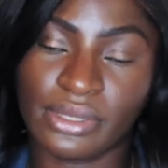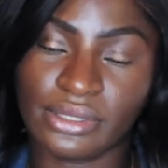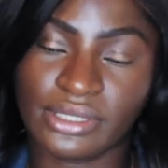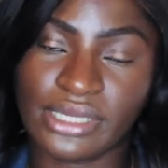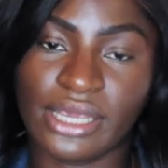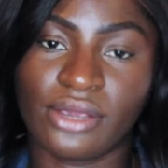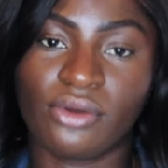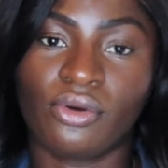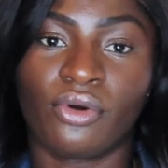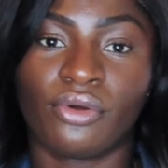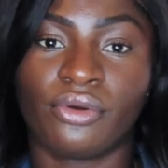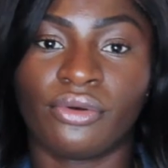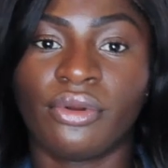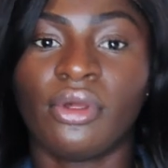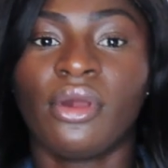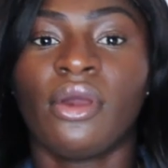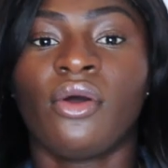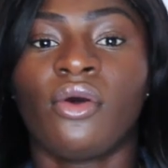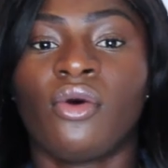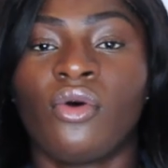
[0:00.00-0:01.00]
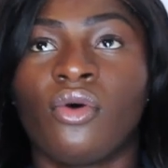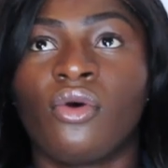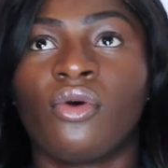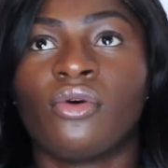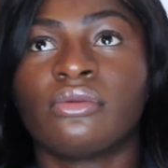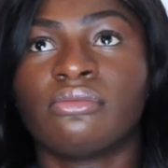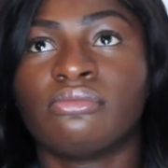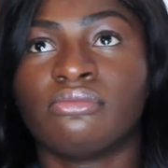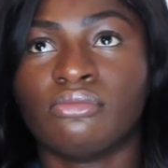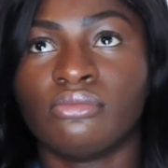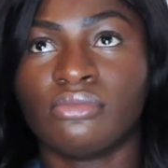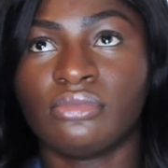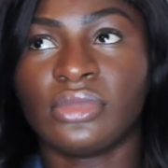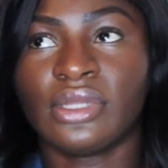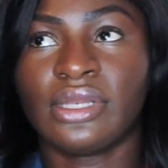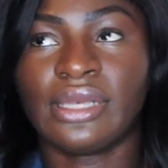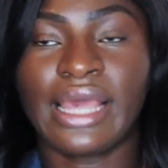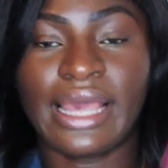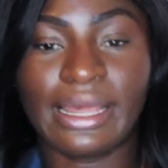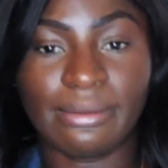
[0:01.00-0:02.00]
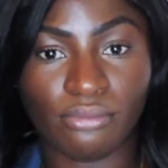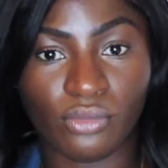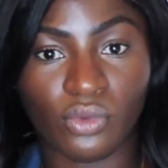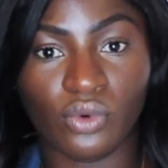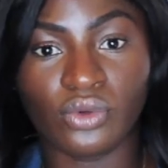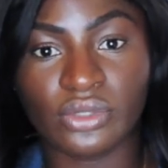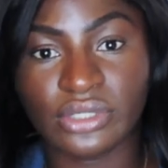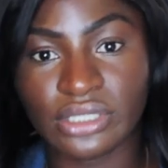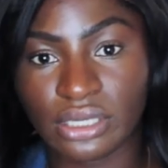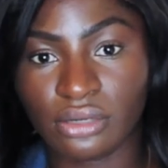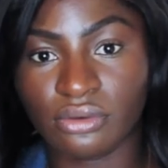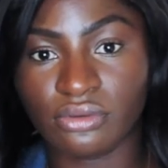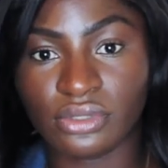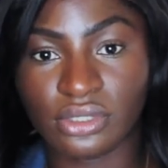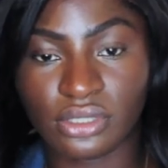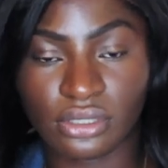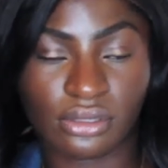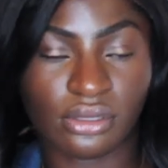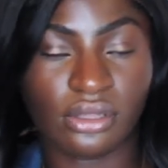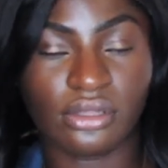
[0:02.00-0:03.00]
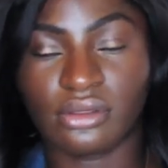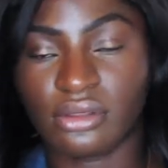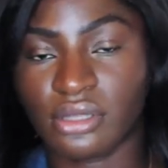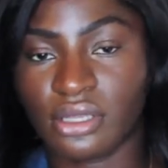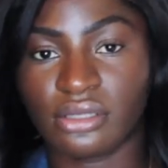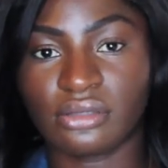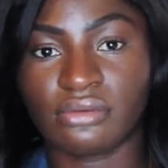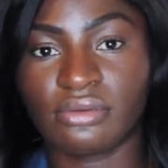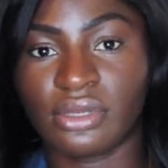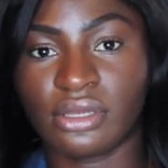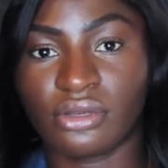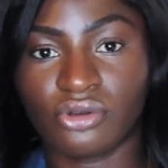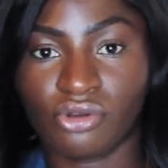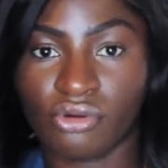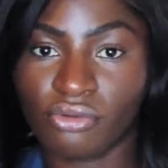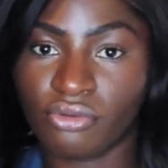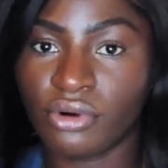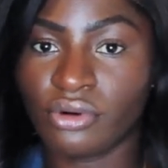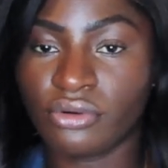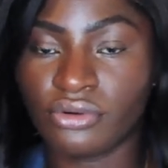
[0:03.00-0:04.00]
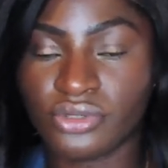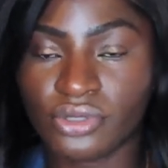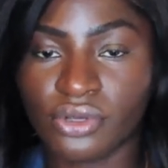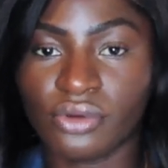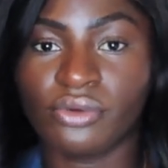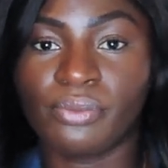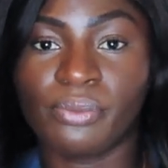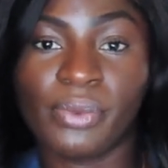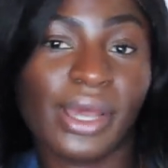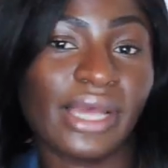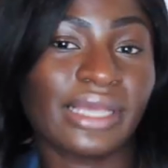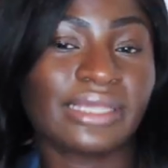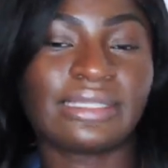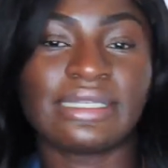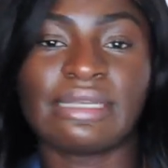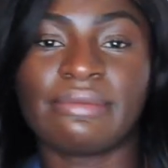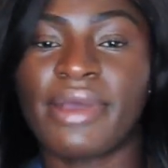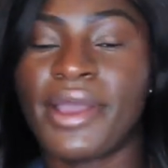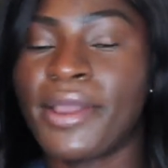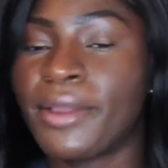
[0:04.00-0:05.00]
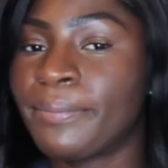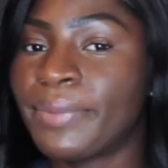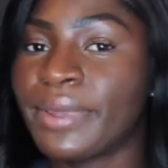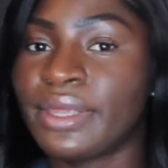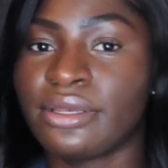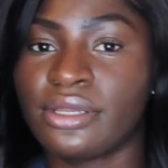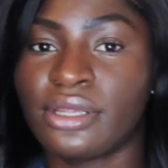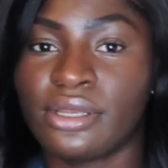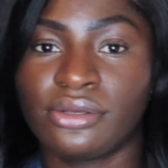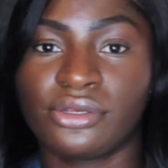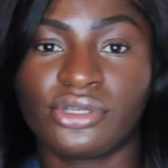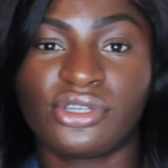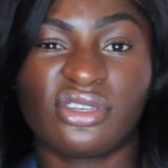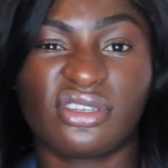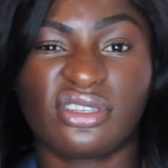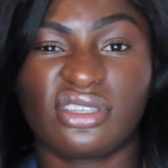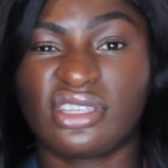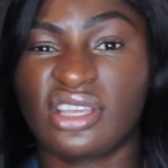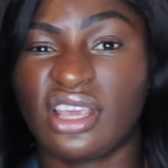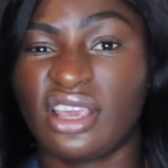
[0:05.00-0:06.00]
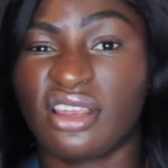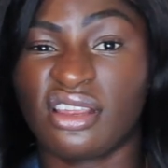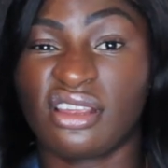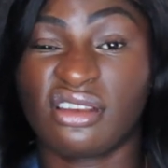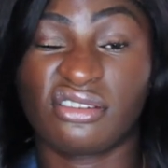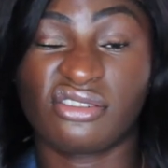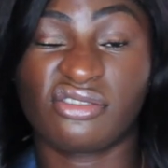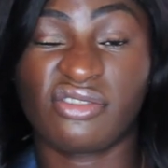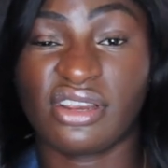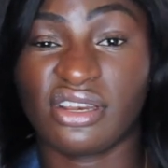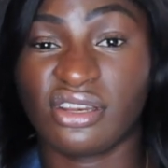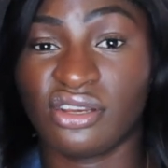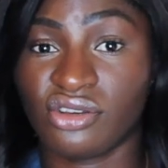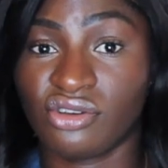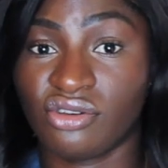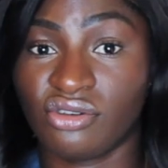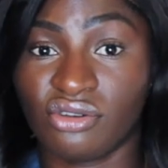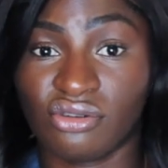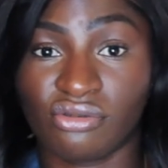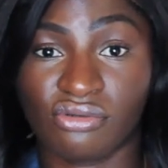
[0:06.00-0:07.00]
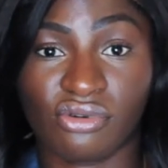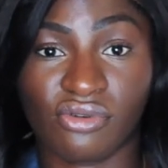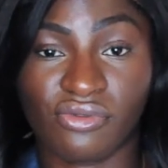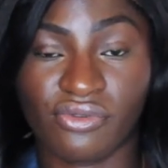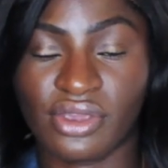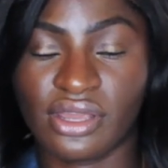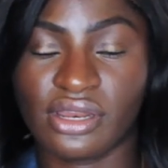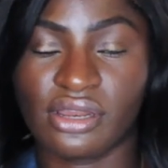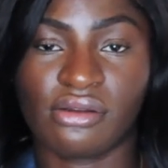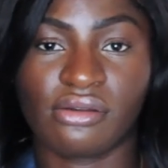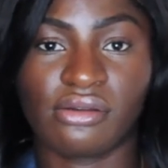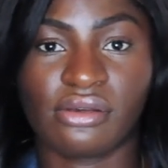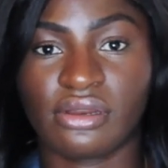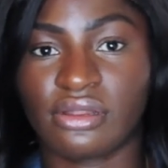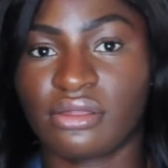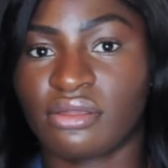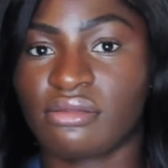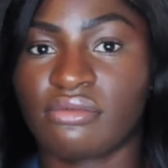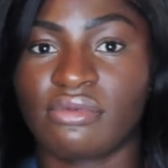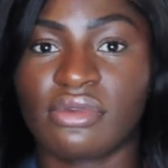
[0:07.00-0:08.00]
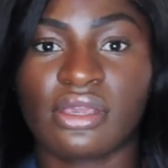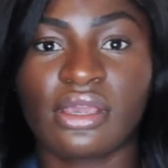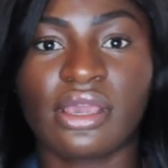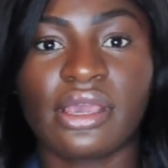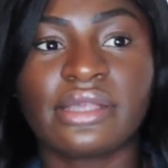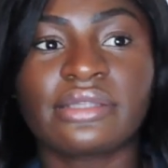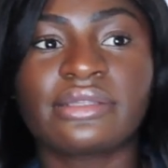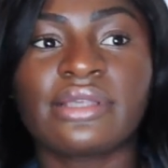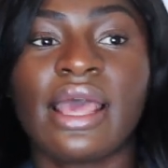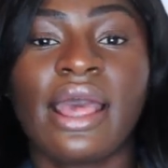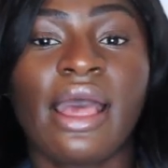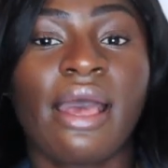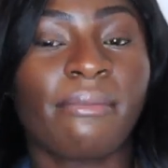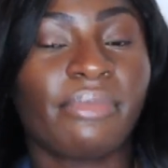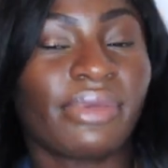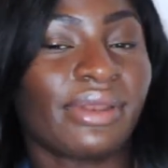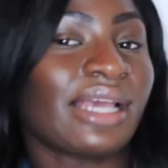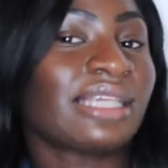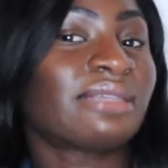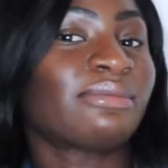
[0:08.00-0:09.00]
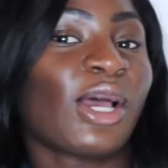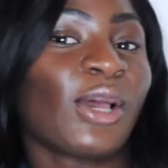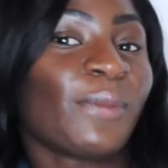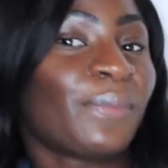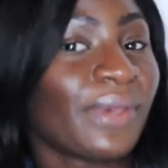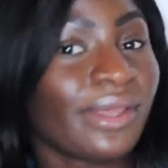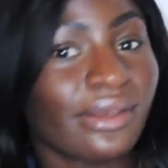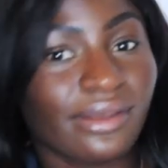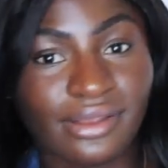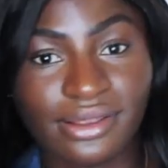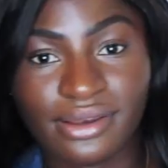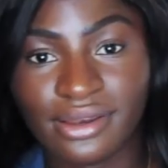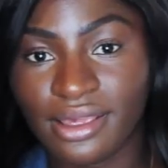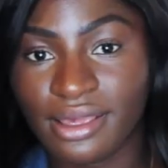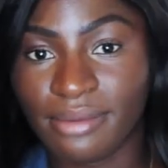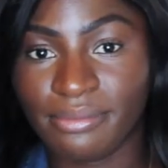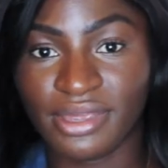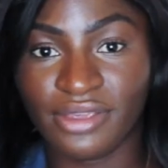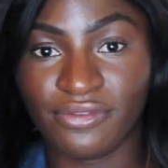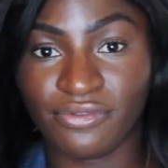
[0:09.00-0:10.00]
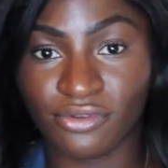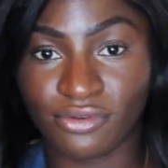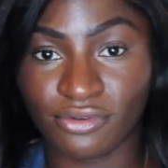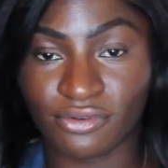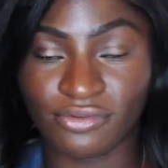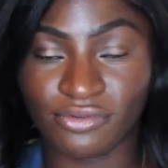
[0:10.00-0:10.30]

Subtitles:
take on or learn more skills and things within your role. So personally, my opinion, you shouldn't stay in a trainee junior role for any longer than 3 years. But that's my opinion. If